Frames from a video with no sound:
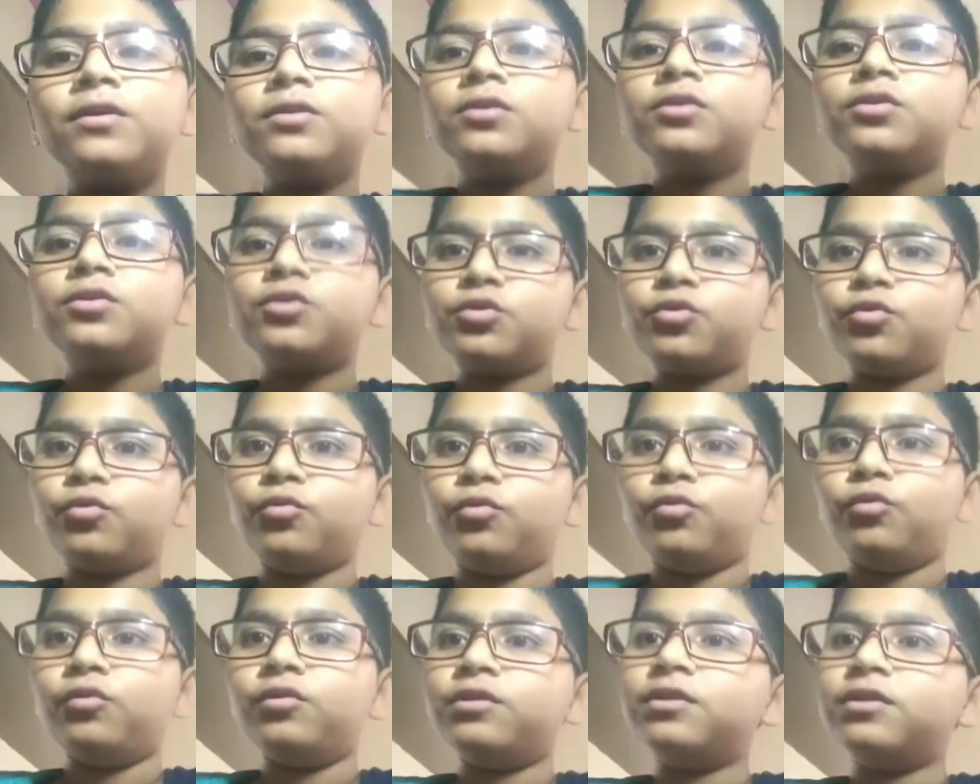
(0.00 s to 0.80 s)

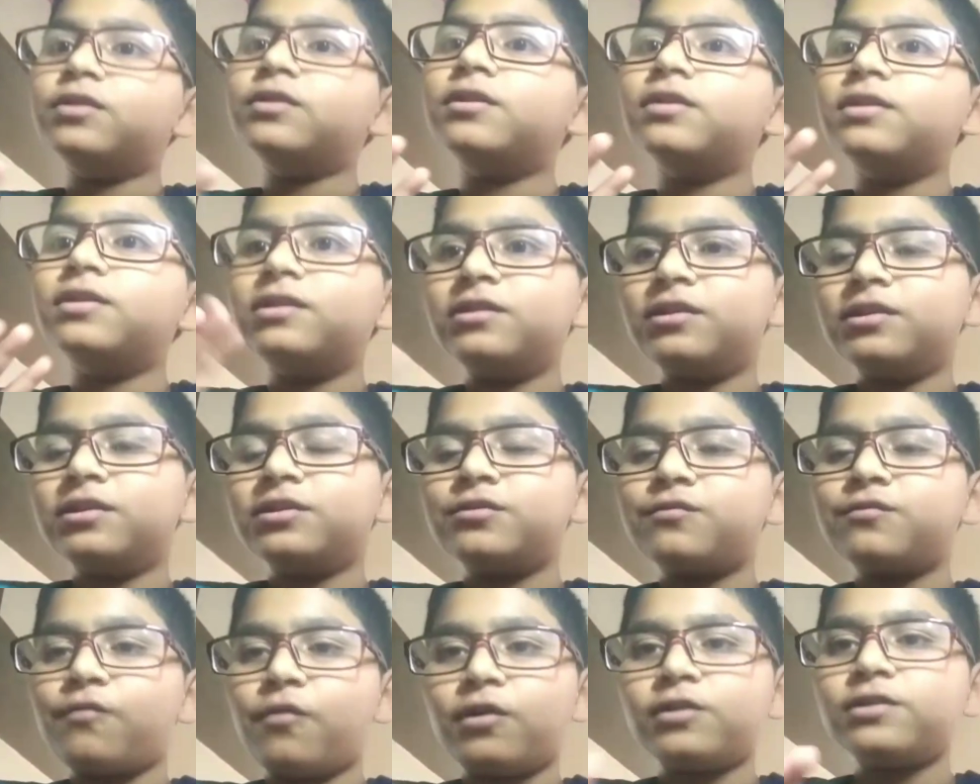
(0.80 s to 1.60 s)
So this
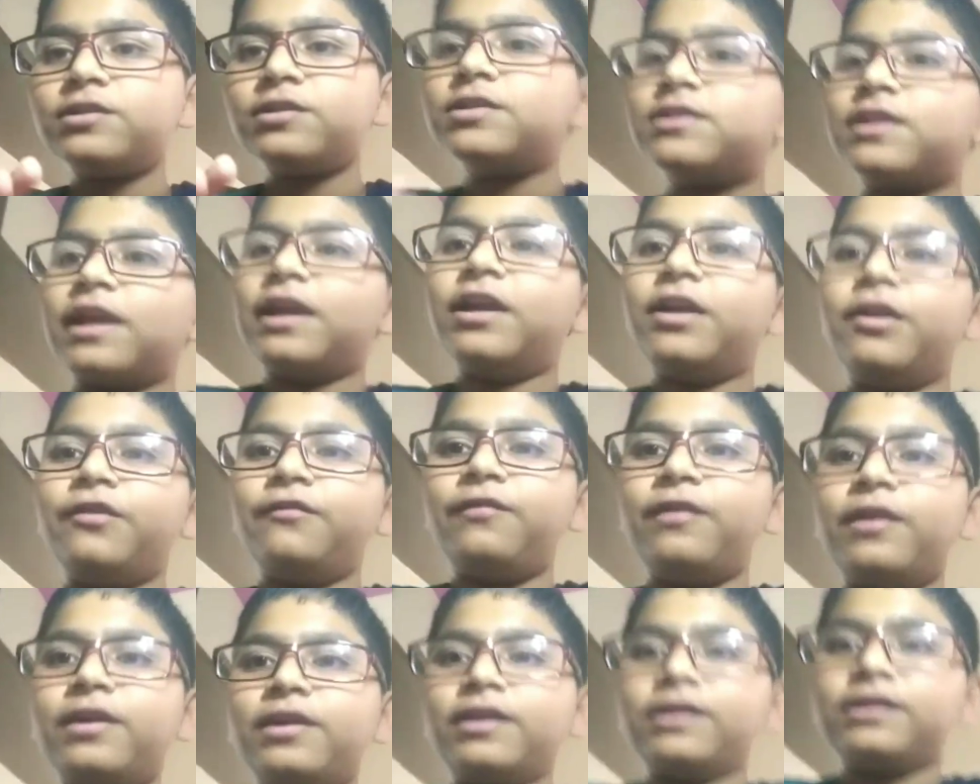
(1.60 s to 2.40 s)
was a
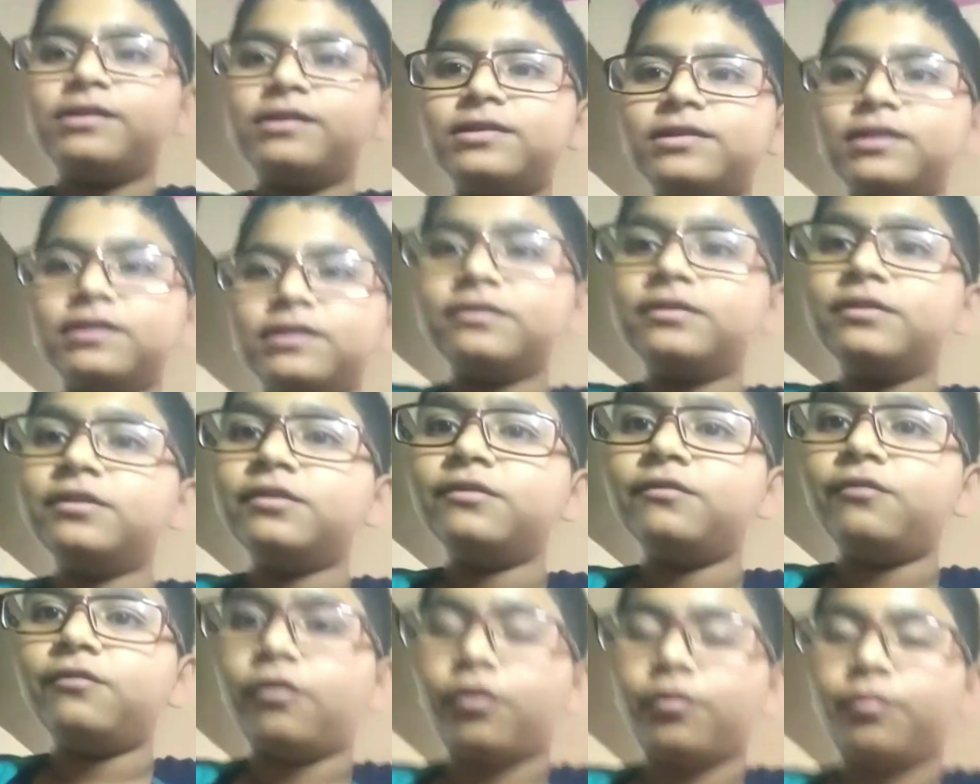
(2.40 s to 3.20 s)
scientific reason
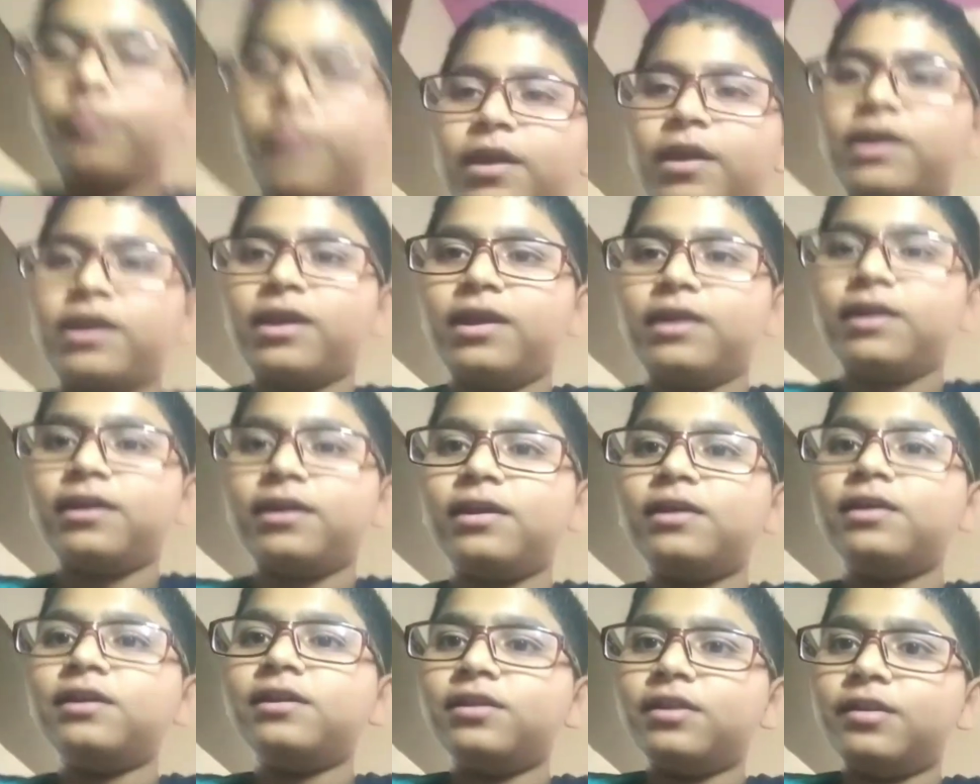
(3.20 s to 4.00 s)
for
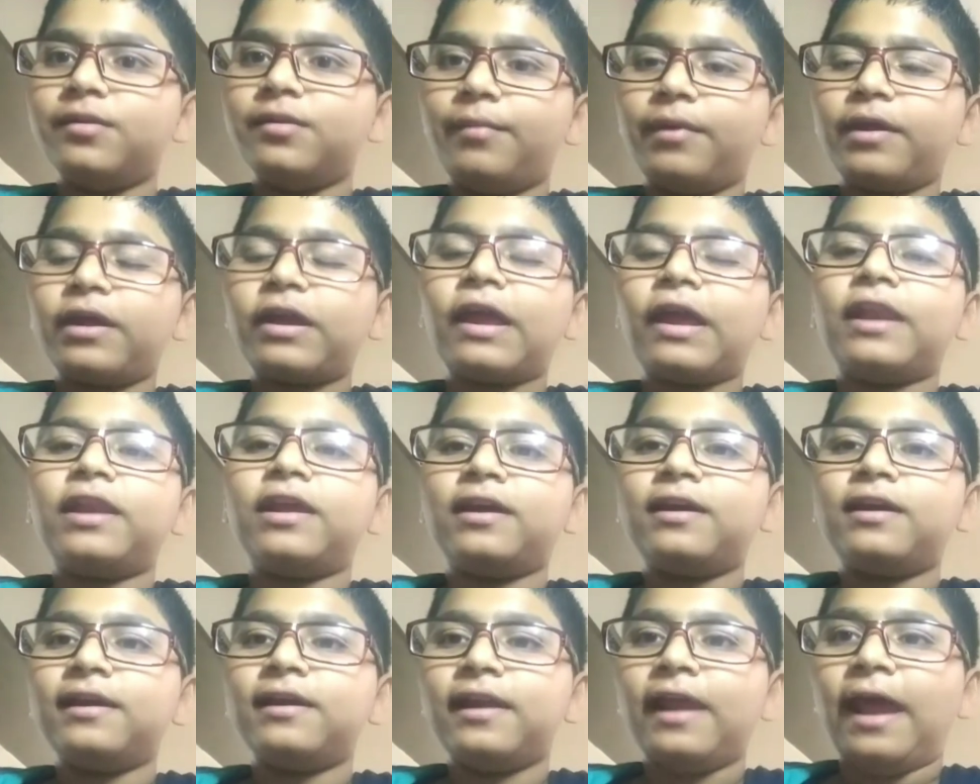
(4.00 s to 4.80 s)
making the
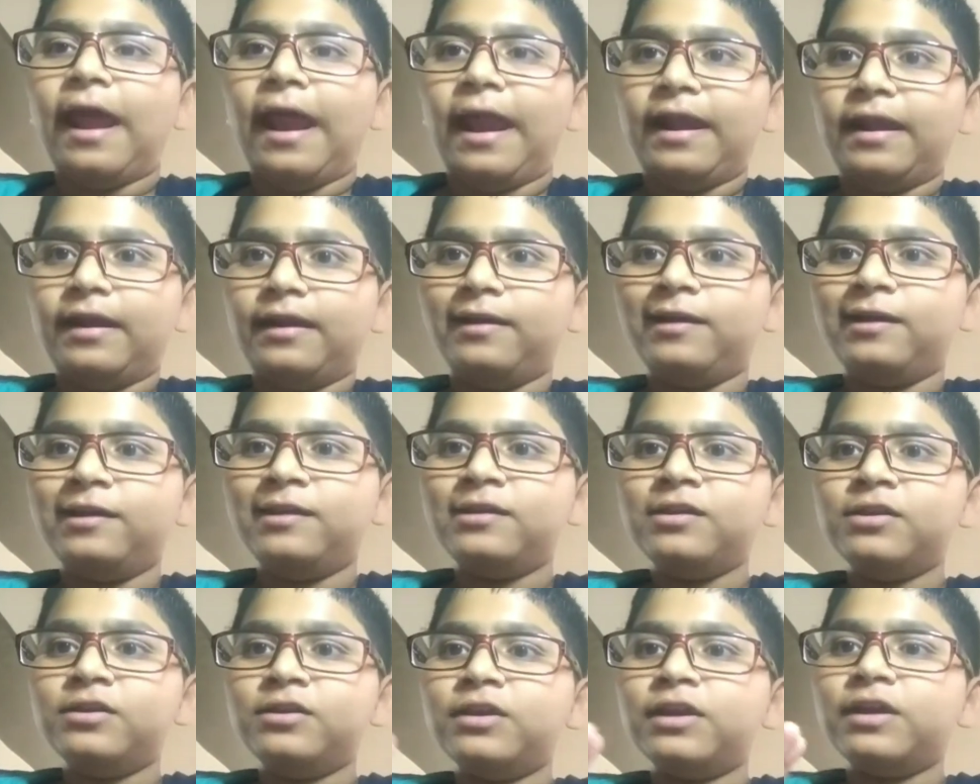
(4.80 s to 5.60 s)
mechanical hand.
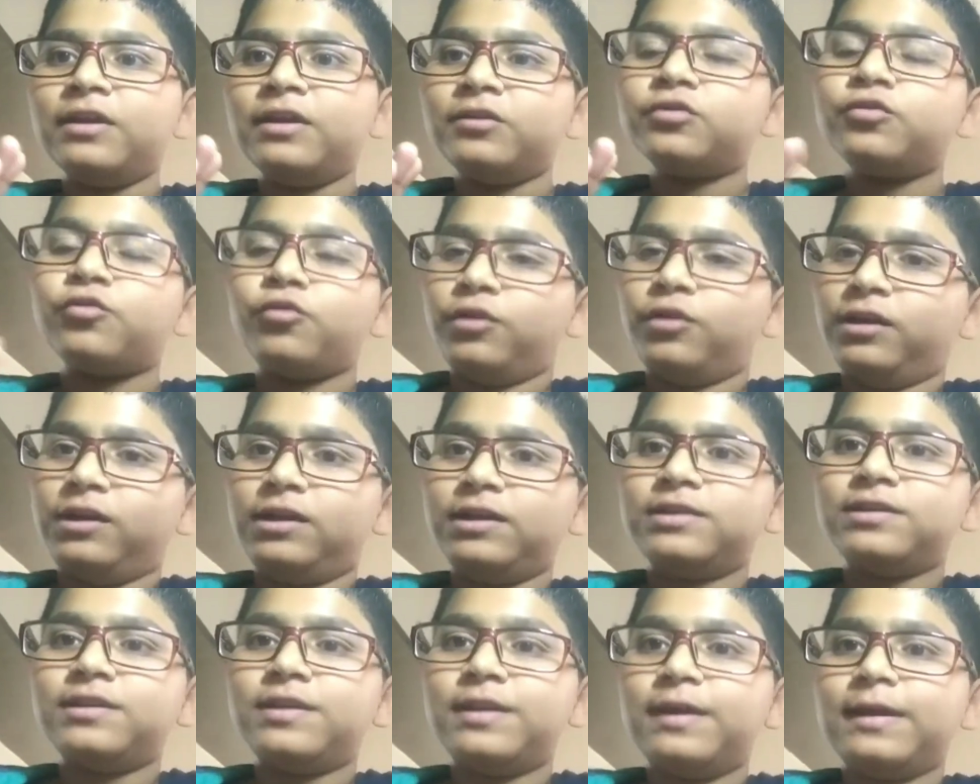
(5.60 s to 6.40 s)
So it
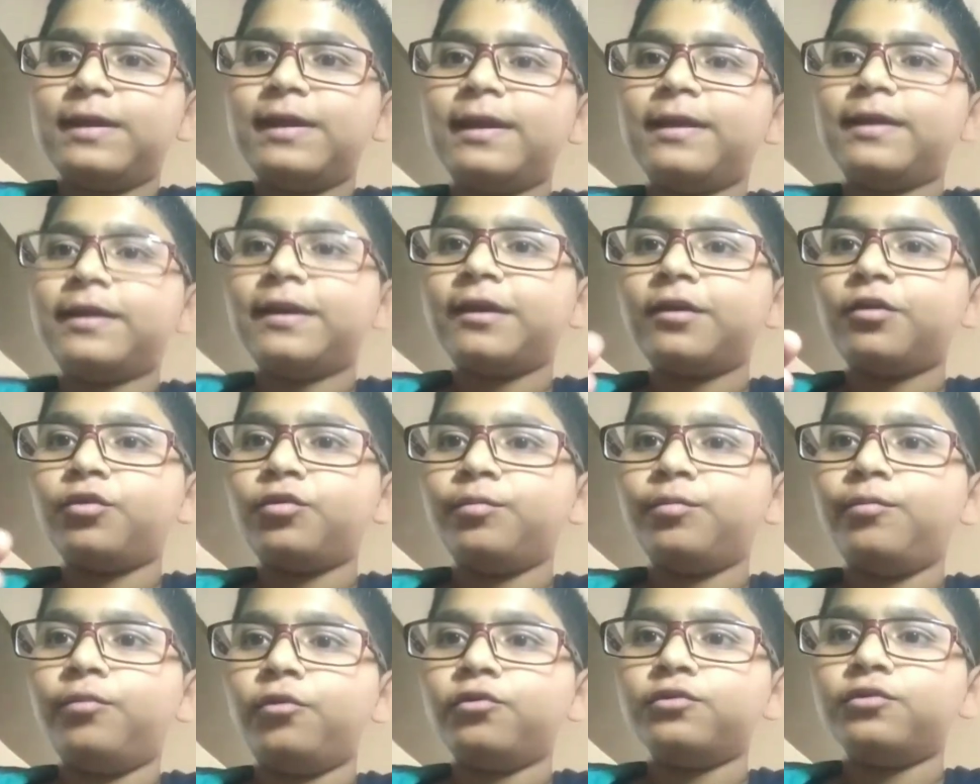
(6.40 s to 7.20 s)
is related to
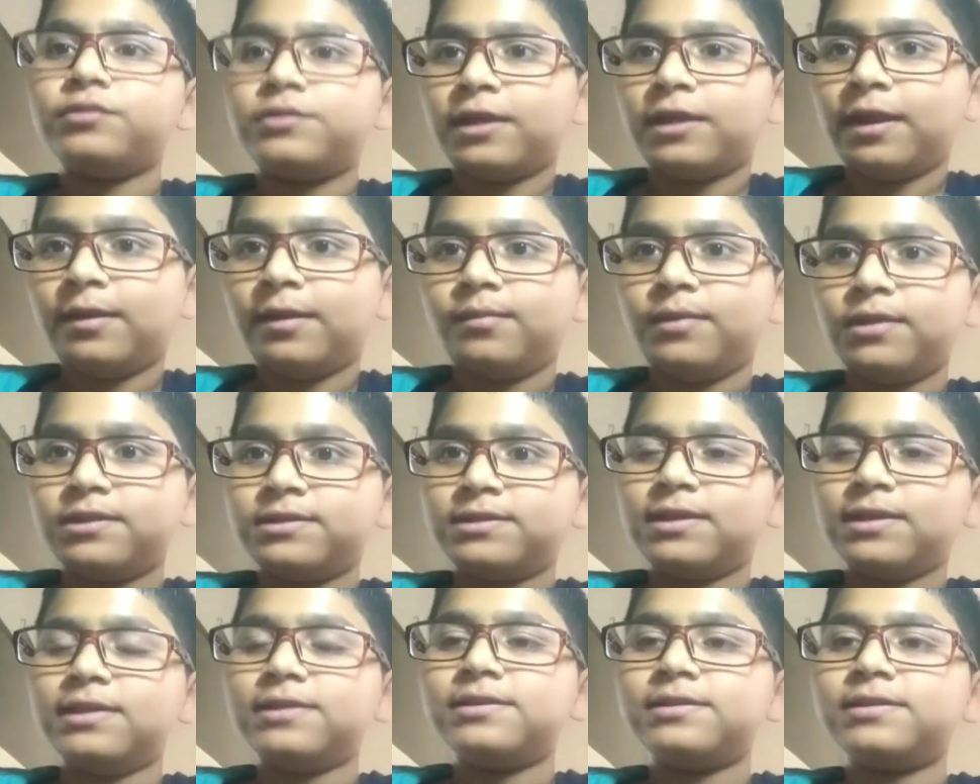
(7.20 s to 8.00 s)
bones and
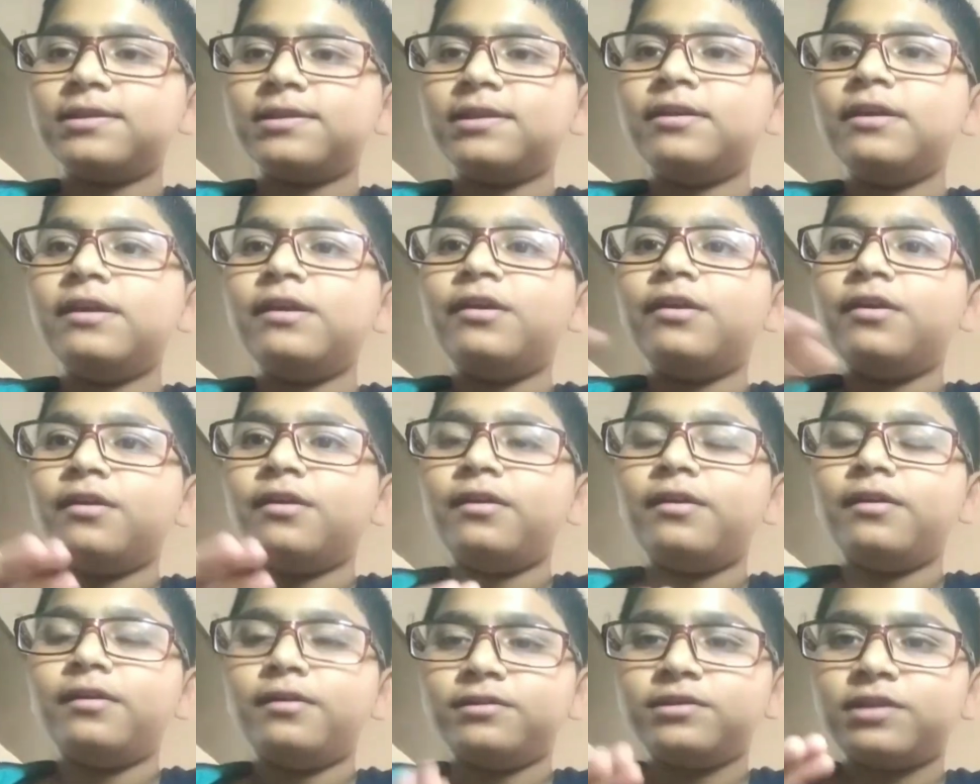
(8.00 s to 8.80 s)
muscles
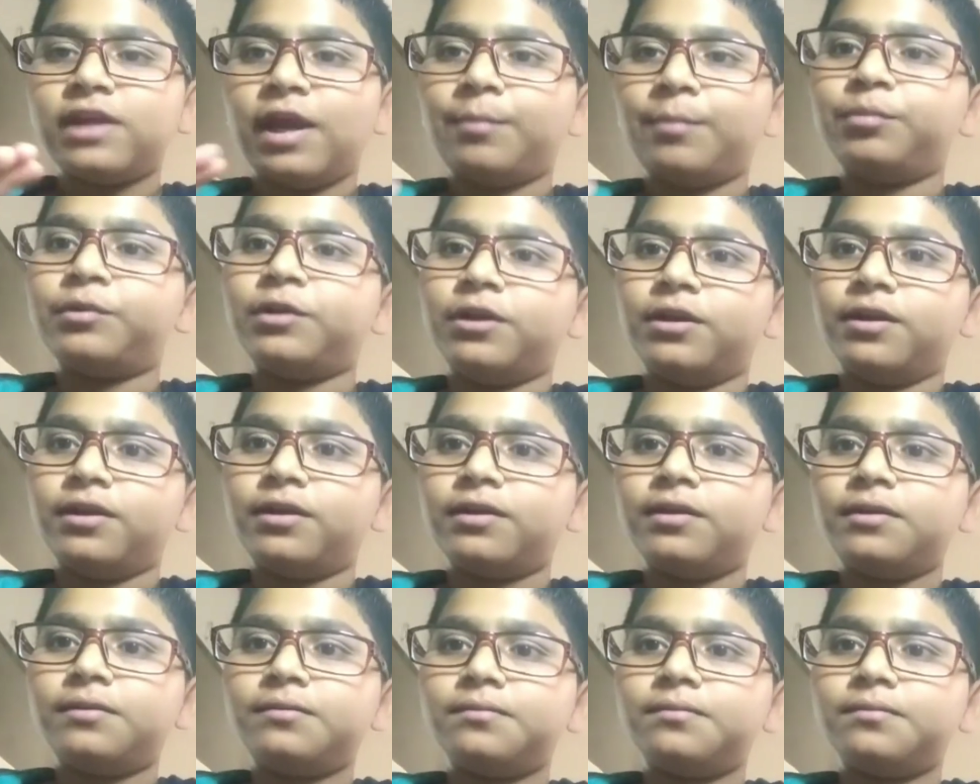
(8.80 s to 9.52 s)
chapter.